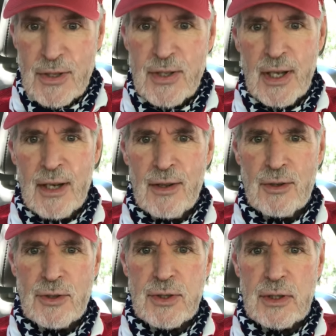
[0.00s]
Stay out of
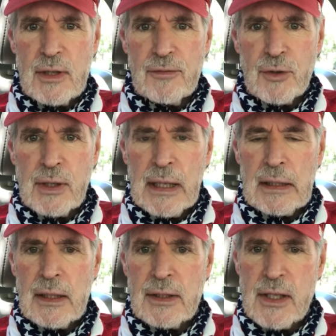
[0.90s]
those if you
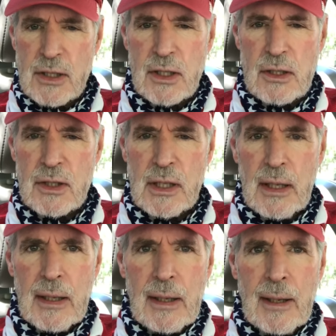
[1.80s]
can and distance.
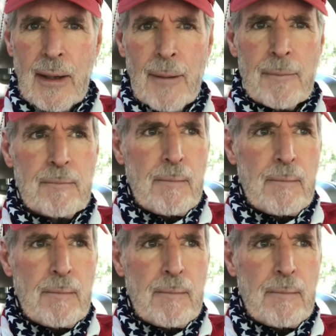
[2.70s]
Um,